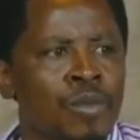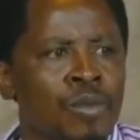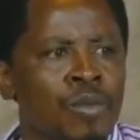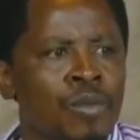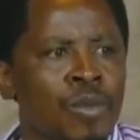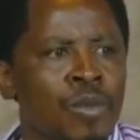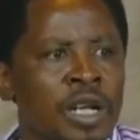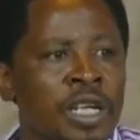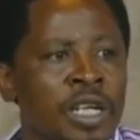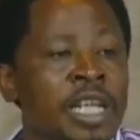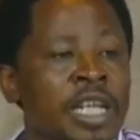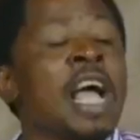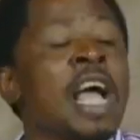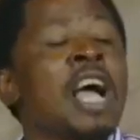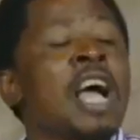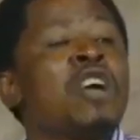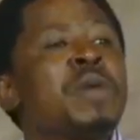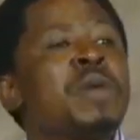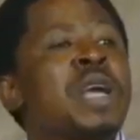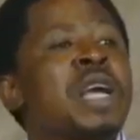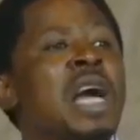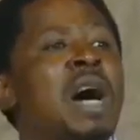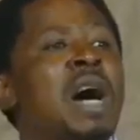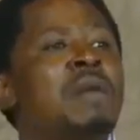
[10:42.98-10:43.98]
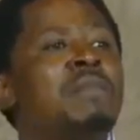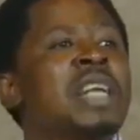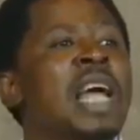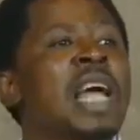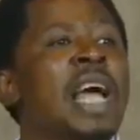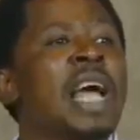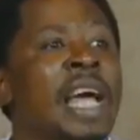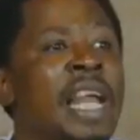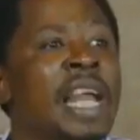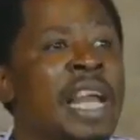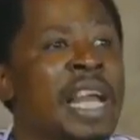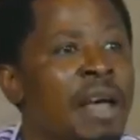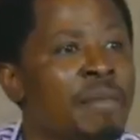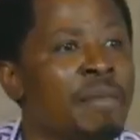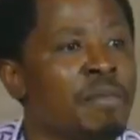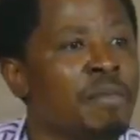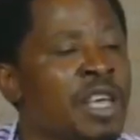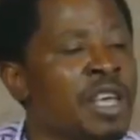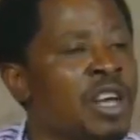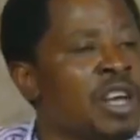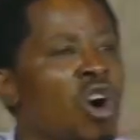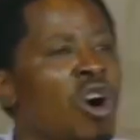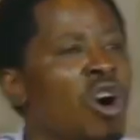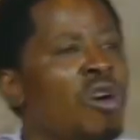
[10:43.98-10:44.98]
There you become the
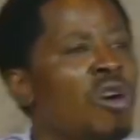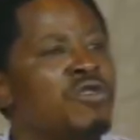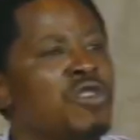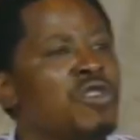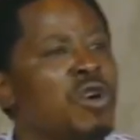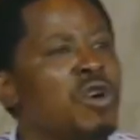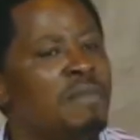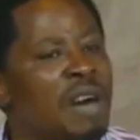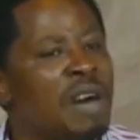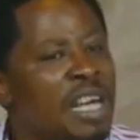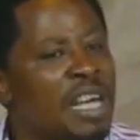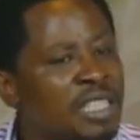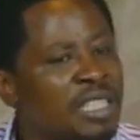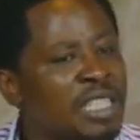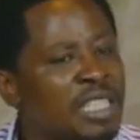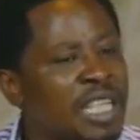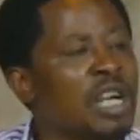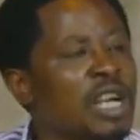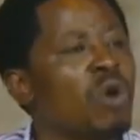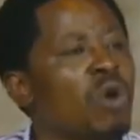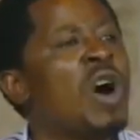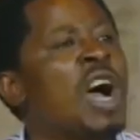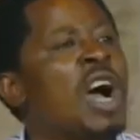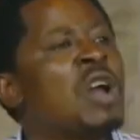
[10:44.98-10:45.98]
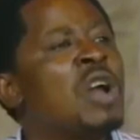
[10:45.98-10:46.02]
enemy of your master, the one who